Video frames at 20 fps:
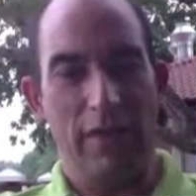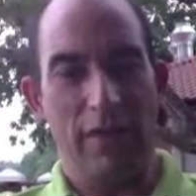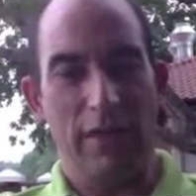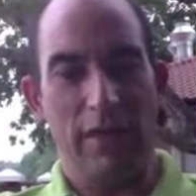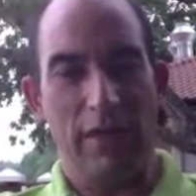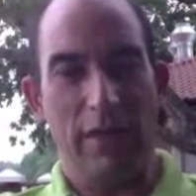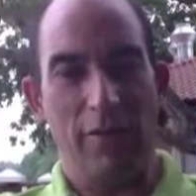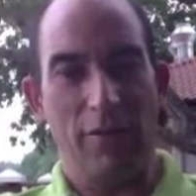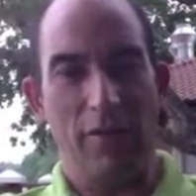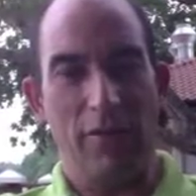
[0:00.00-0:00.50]

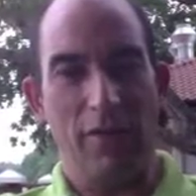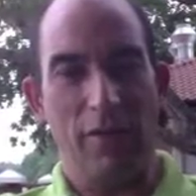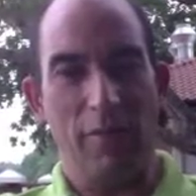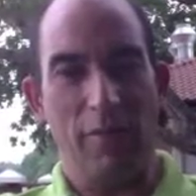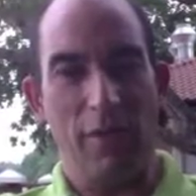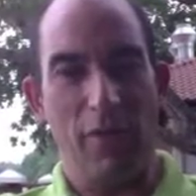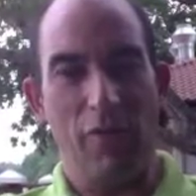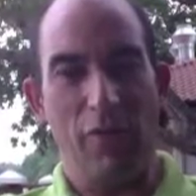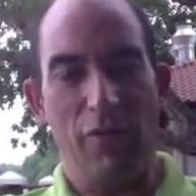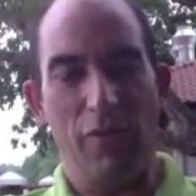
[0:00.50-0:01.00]
We've got the
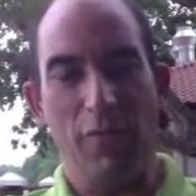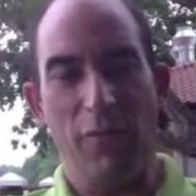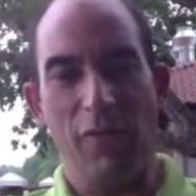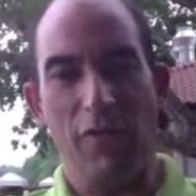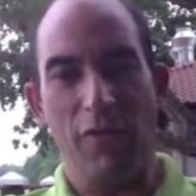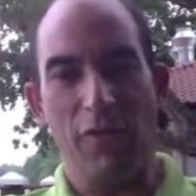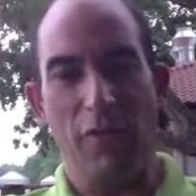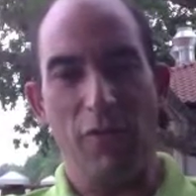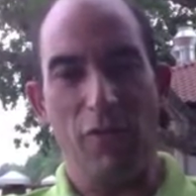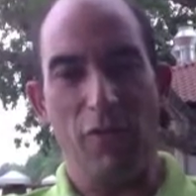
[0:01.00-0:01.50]
ballroom
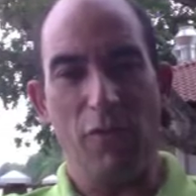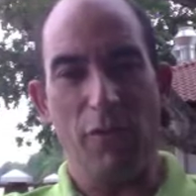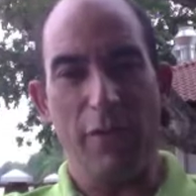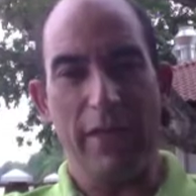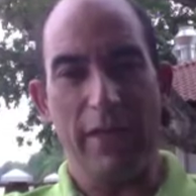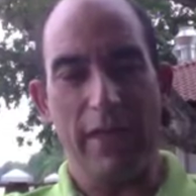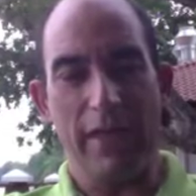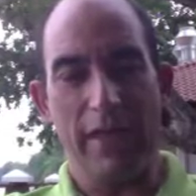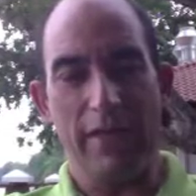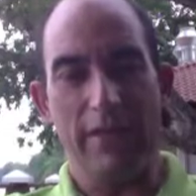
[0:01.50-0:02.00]
for the whole
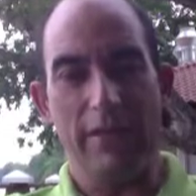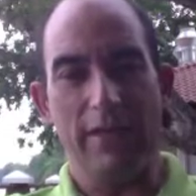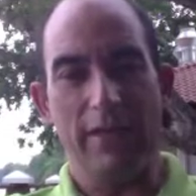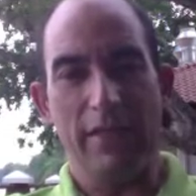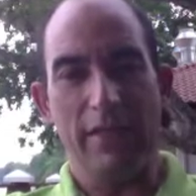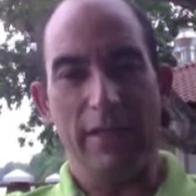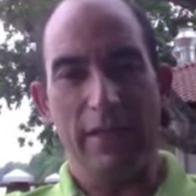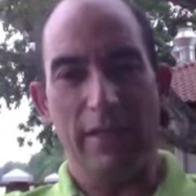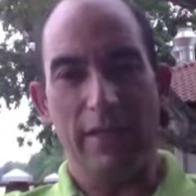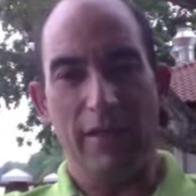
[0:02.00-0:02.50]
weekend
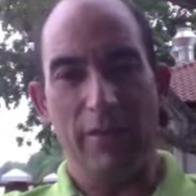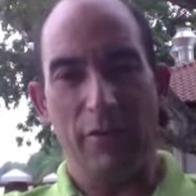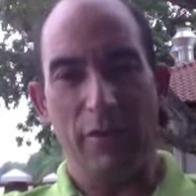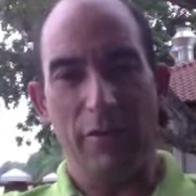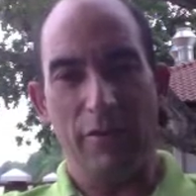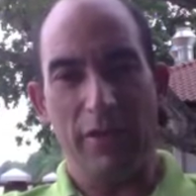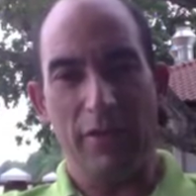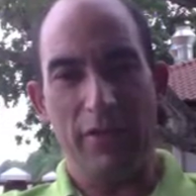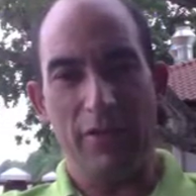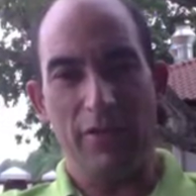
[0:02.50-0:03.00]
where
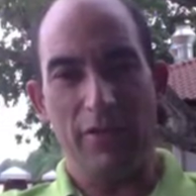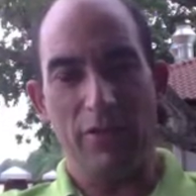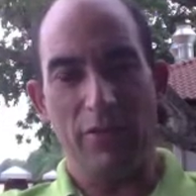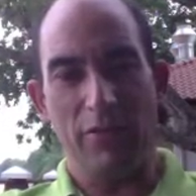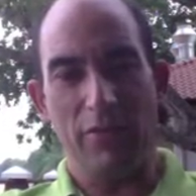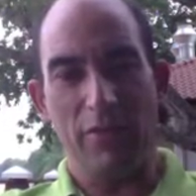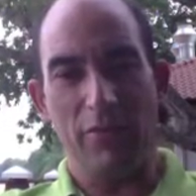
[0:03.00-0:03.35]
we can store